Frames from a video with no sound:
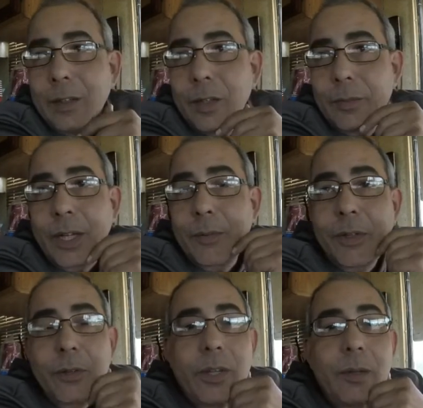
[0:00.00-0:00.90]
Sometimes
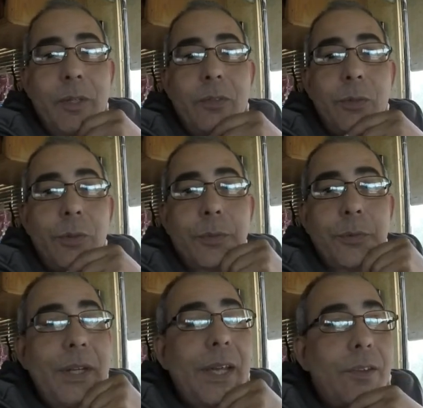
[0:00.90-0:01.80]
it'll take me 2 or
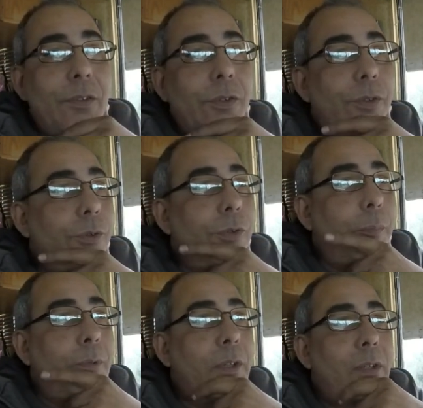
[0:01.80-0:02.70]
3 days to do
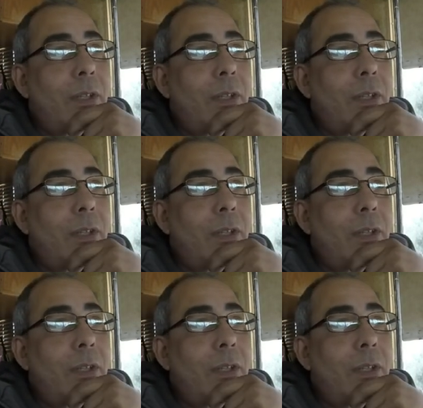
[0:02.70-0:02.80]
something,